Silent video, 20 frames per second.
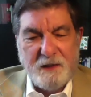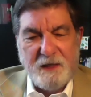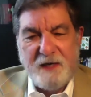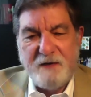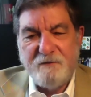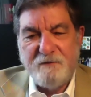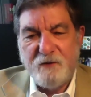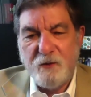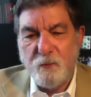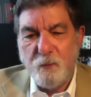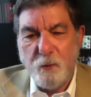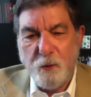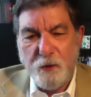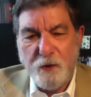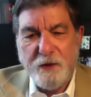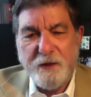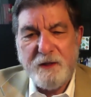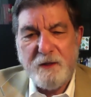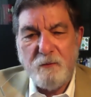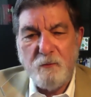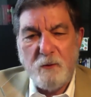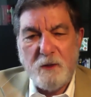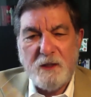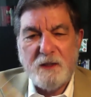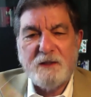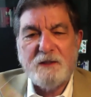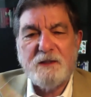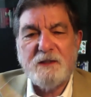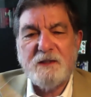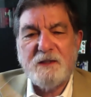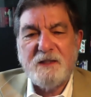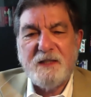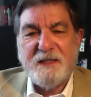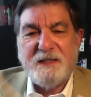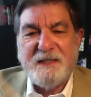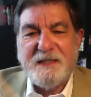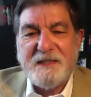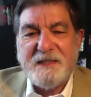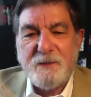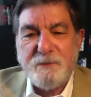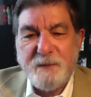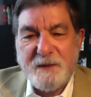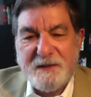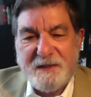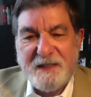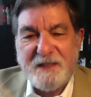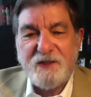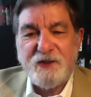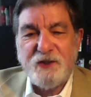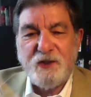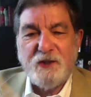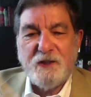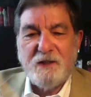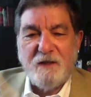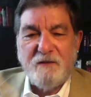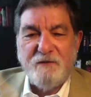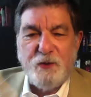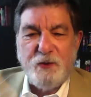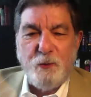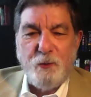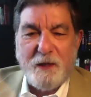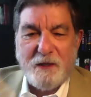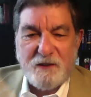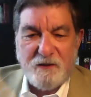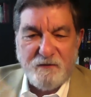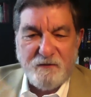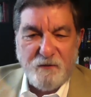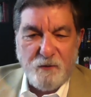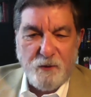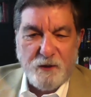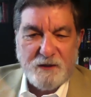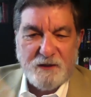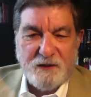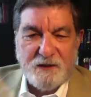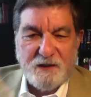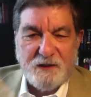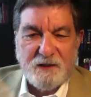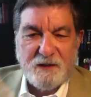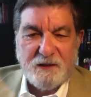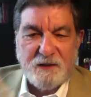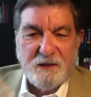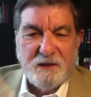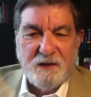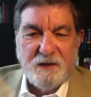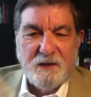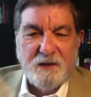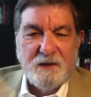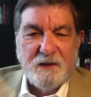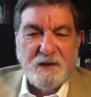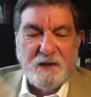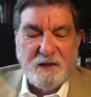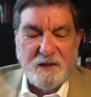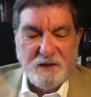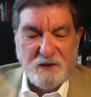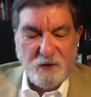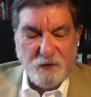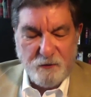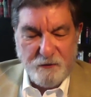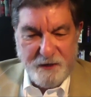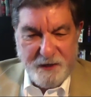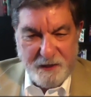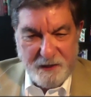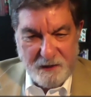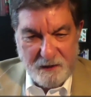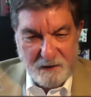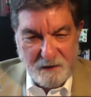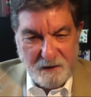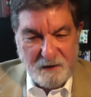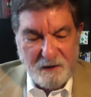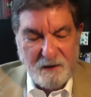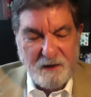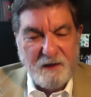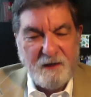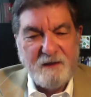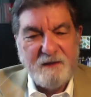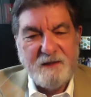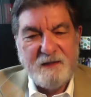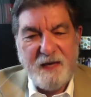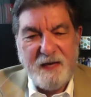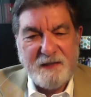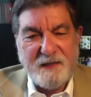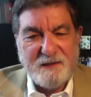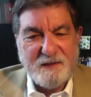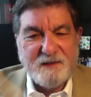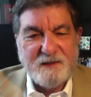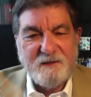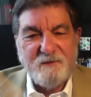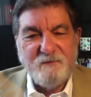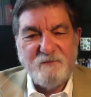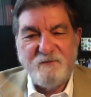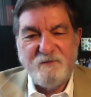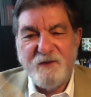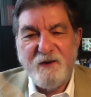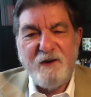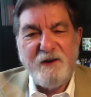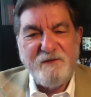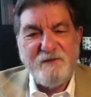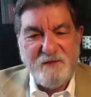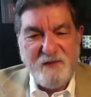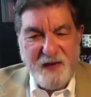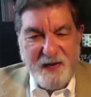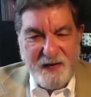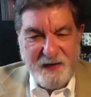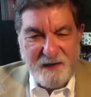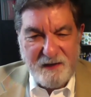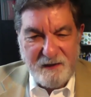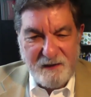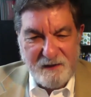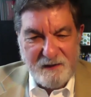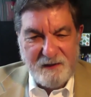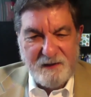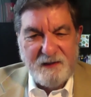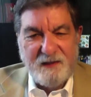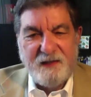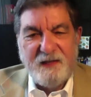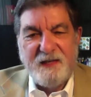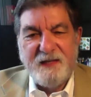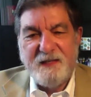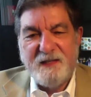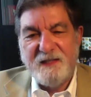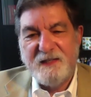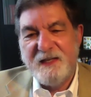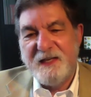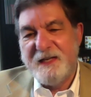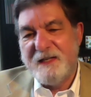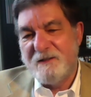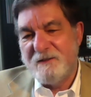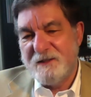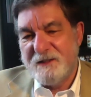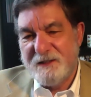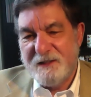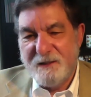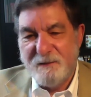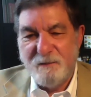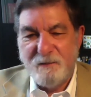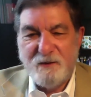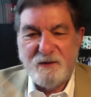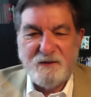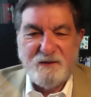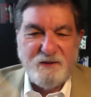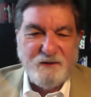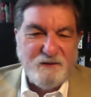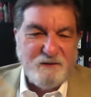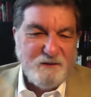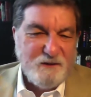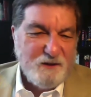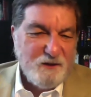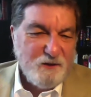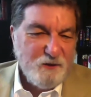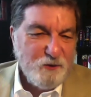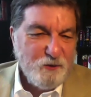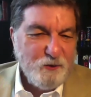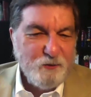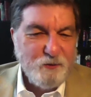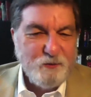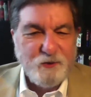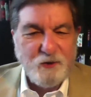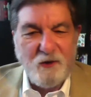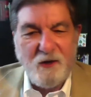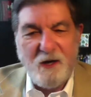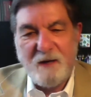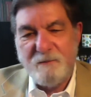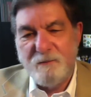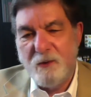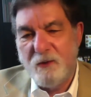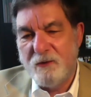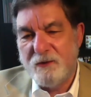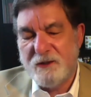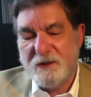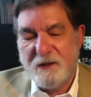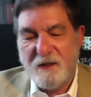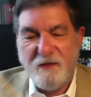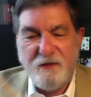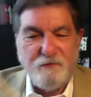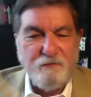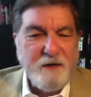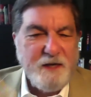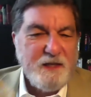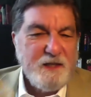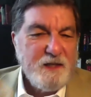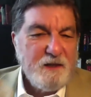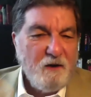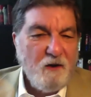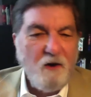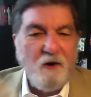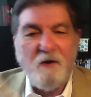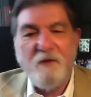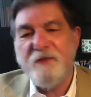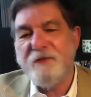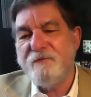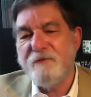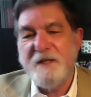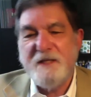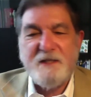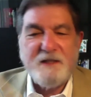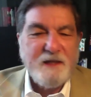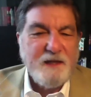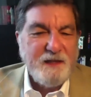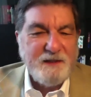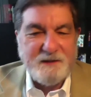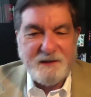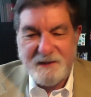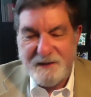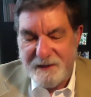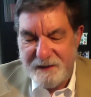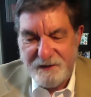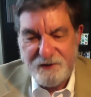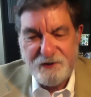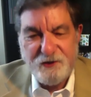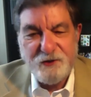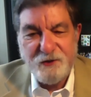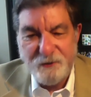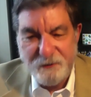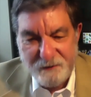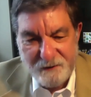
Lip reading: If the wording was the disposition of U.S. forces in Korea, that's very vague and allows them to talk all three sides of the issue.